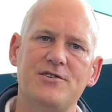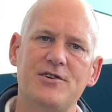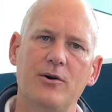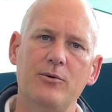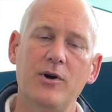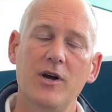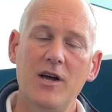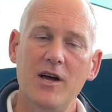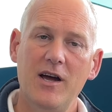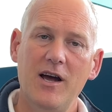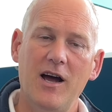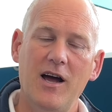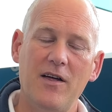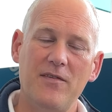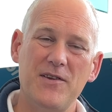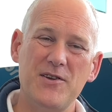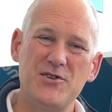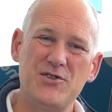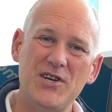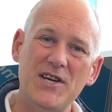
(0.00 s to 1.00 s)
So
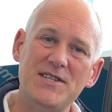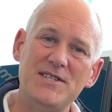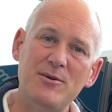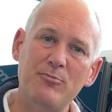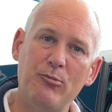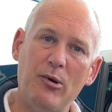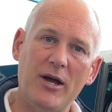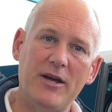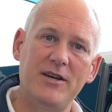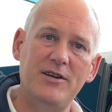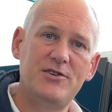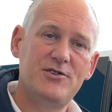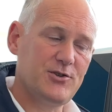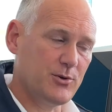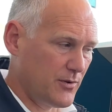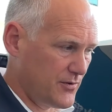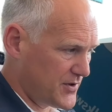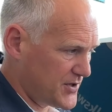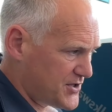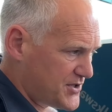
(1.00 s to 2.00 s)
the seating package,
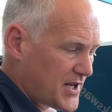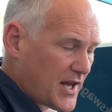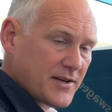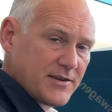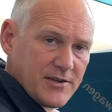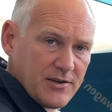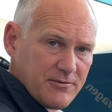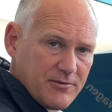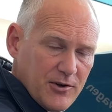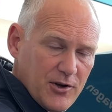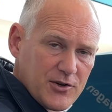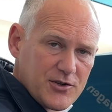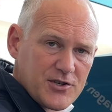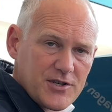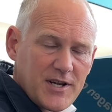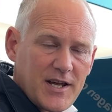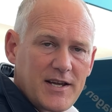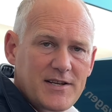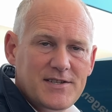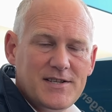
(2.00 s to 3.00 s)
so on the standard
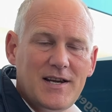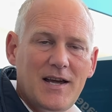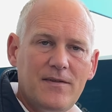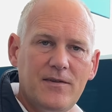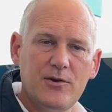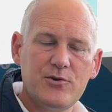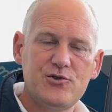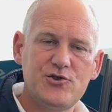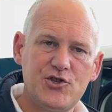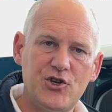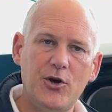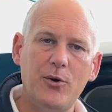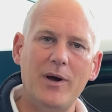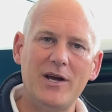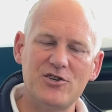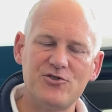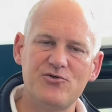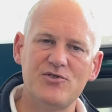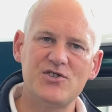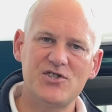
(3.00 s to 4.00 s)
version here, to get those 2
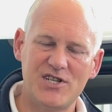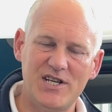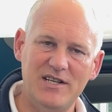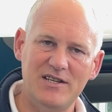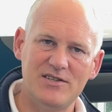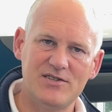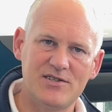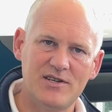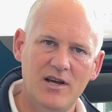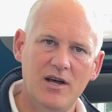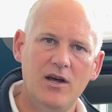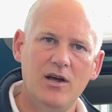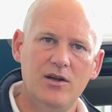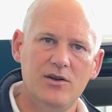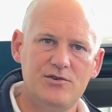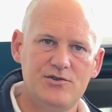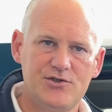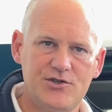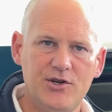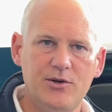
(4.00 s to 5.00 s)
extra seats,
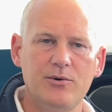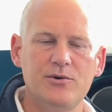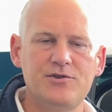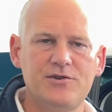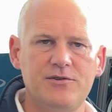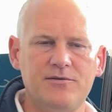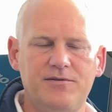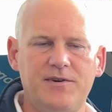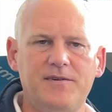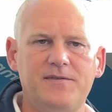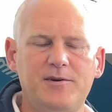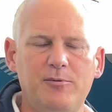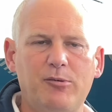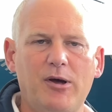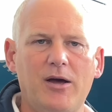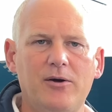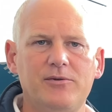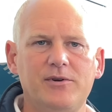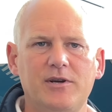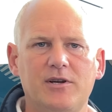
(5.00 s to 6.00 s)

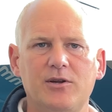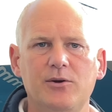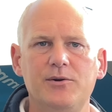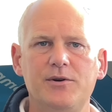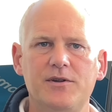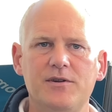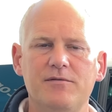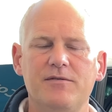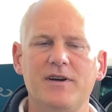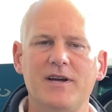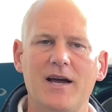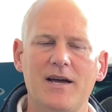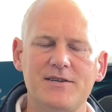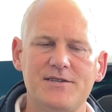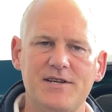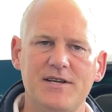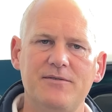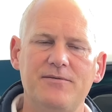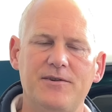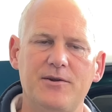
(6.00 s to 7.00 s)
£250 including the
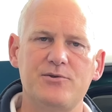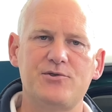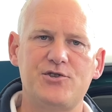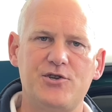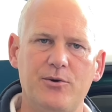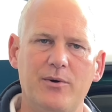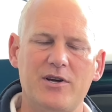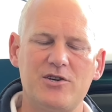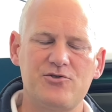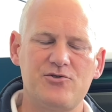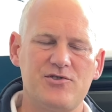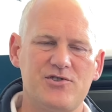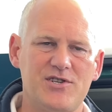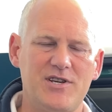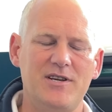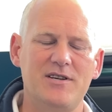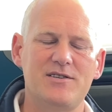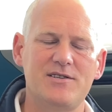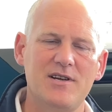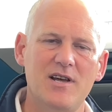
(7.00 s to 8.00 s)
VAT for those 2 extra
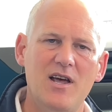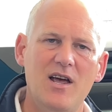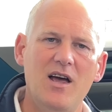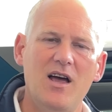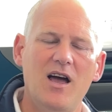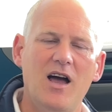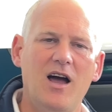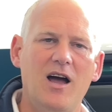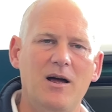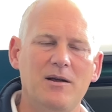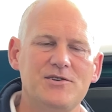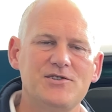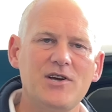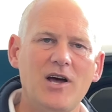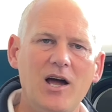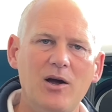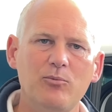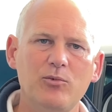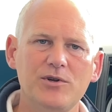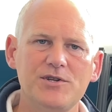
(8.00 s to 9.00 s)
seats.
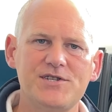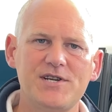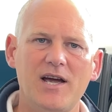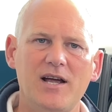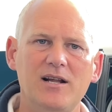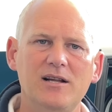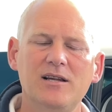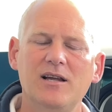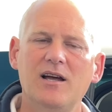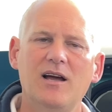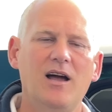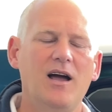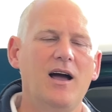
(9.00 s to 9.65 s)
Time will tell.